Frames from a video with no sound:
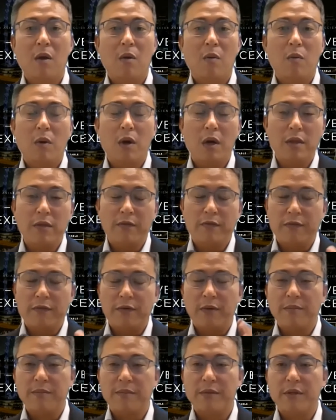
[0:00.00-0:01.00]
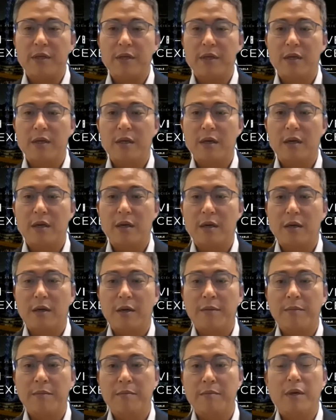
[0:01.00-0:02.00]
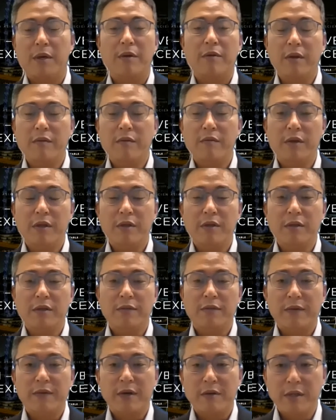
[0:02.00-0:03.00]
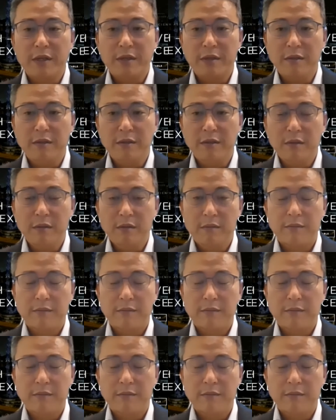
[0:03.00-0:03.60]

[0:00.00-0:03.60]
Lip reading: One from the Marine Research Foundation,